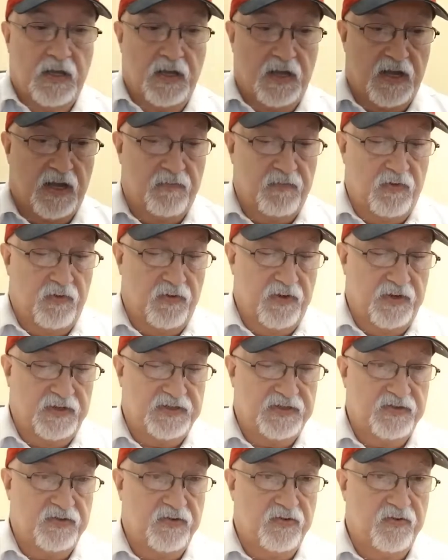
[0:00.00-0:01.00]
I'm going
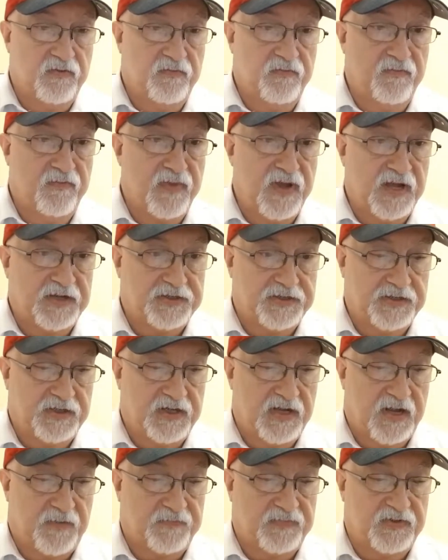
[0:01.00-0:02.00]
to match
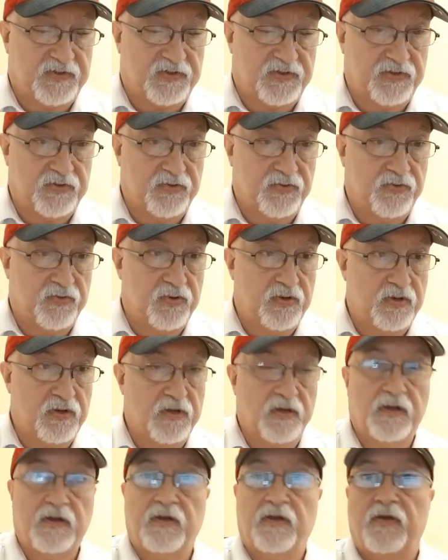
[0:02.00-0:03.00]
it up to
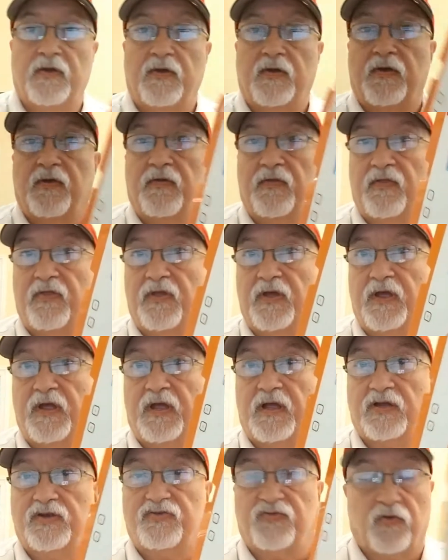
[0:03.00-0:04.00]
the
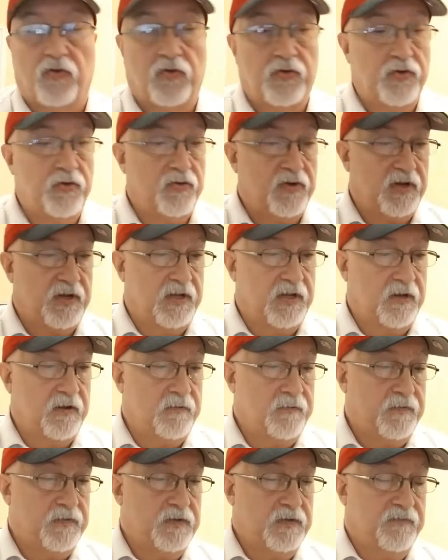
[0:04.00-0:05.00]
control unit
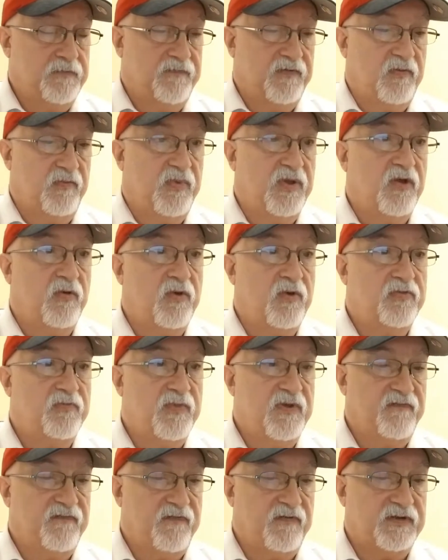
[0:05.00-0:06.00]
here. If you bear with
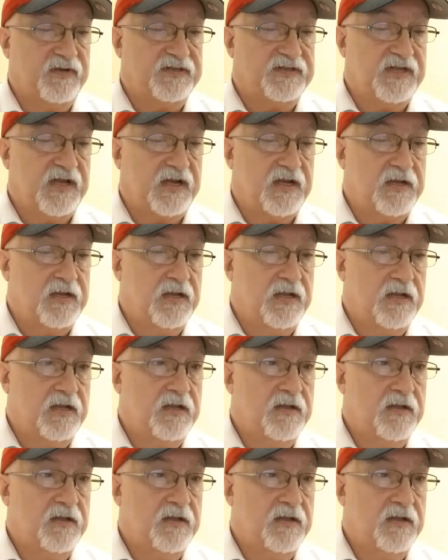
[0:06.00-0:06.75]
me for a second.